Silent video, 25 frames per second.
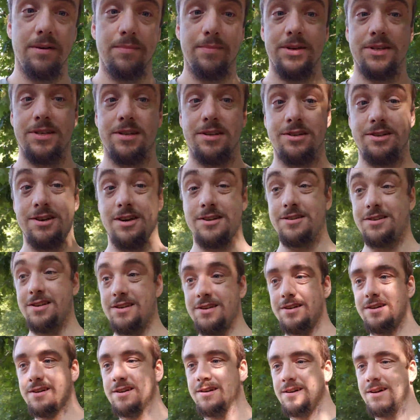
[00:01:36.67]
misadjusted,
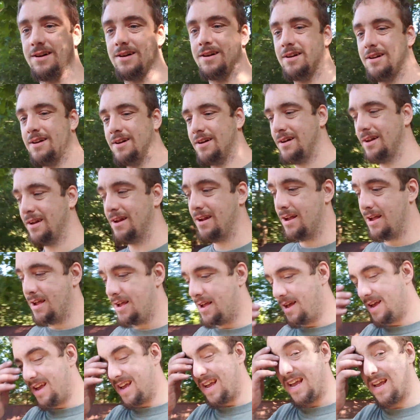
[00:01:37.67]

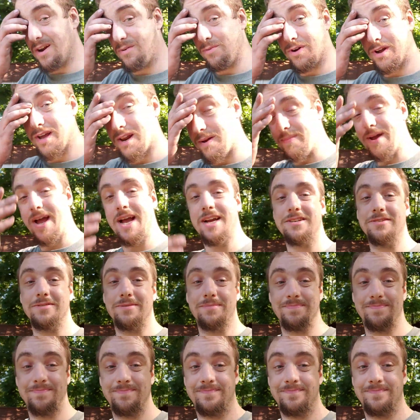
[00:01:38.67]
and we'll get it back to him.